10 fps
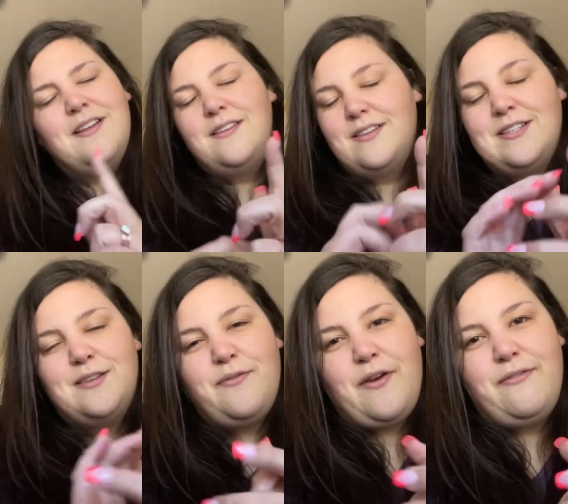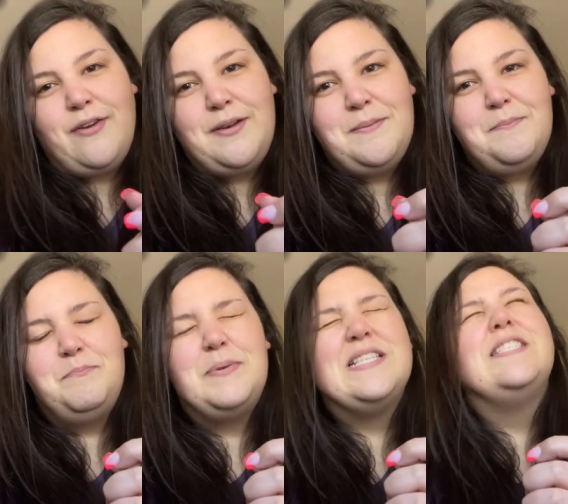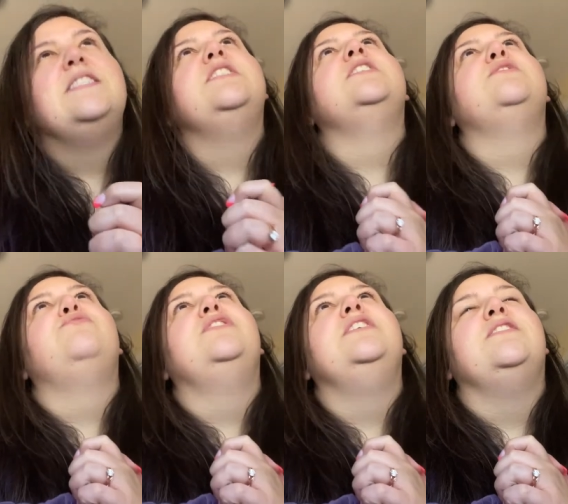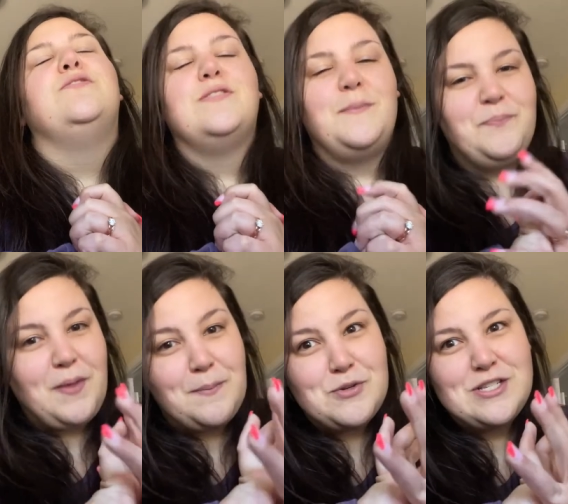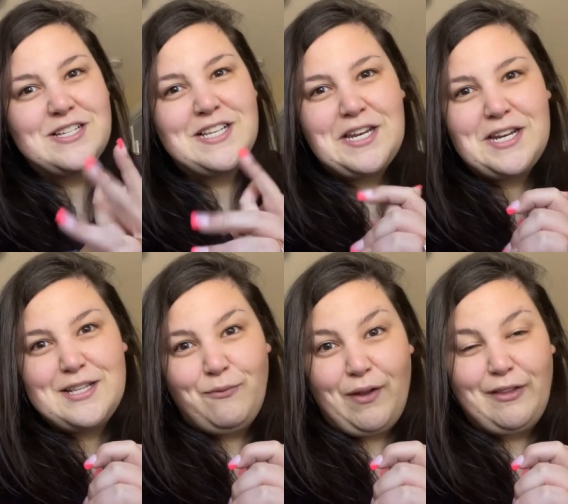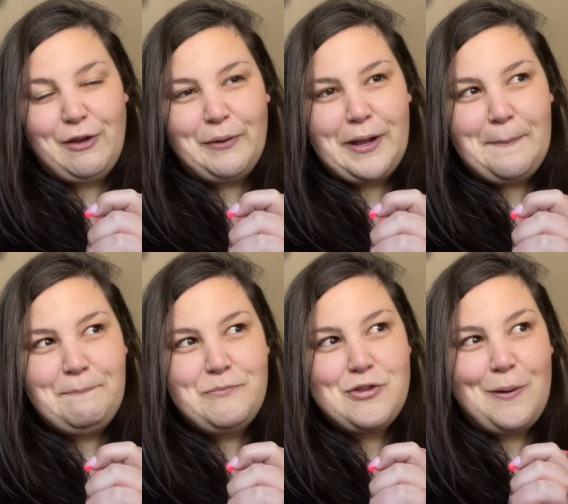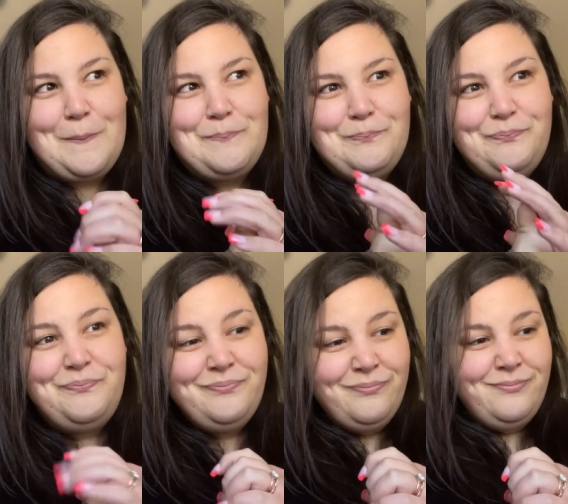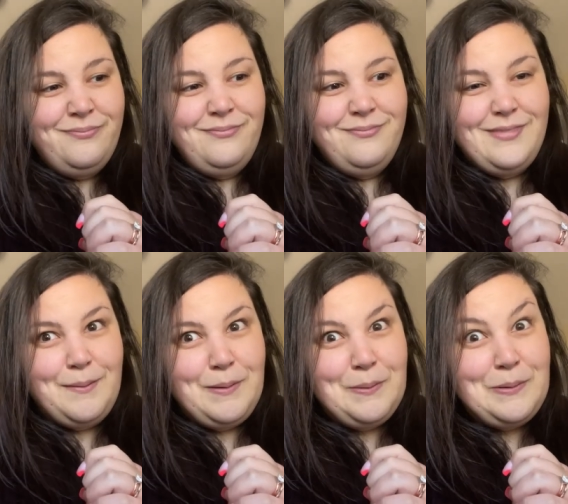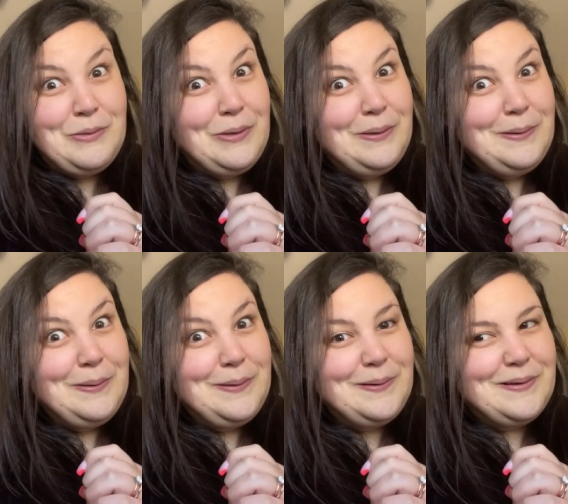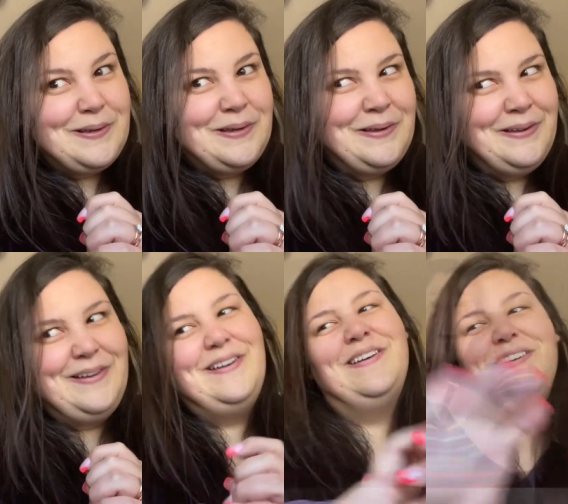This is very fun, but stash videos, I'm just excited it's finally going up. So let me know what you think.